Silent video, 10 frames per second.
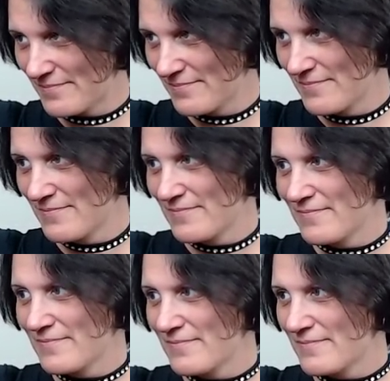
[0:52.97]

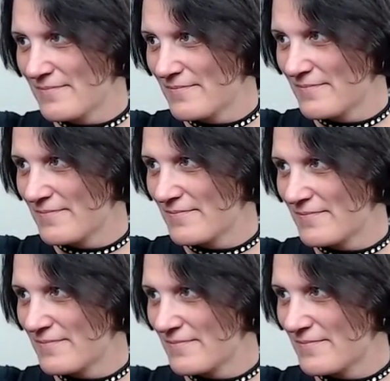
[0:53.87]

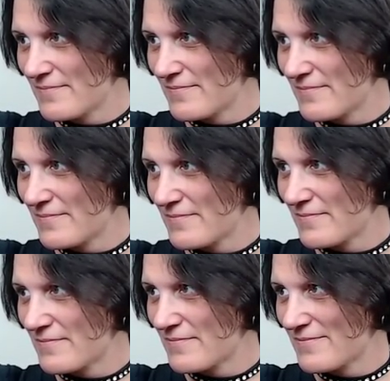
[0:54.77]

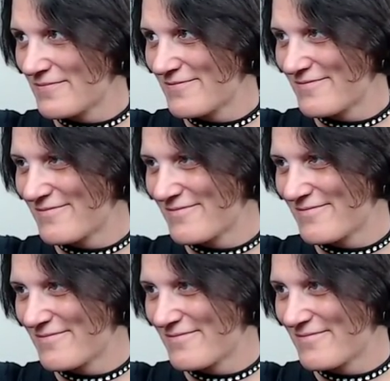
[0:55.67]

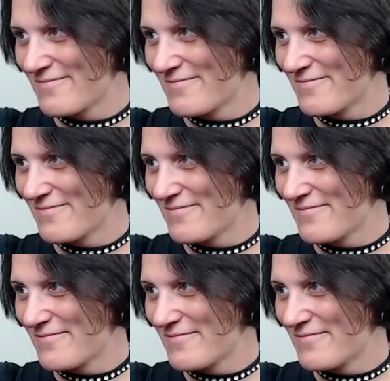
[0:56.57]

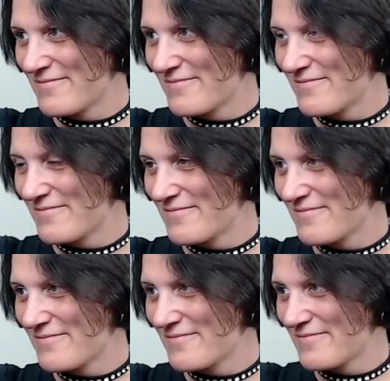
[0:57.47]

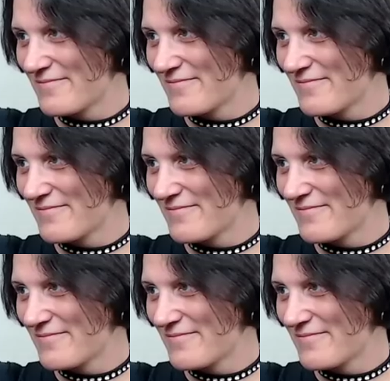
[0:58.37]
(silent)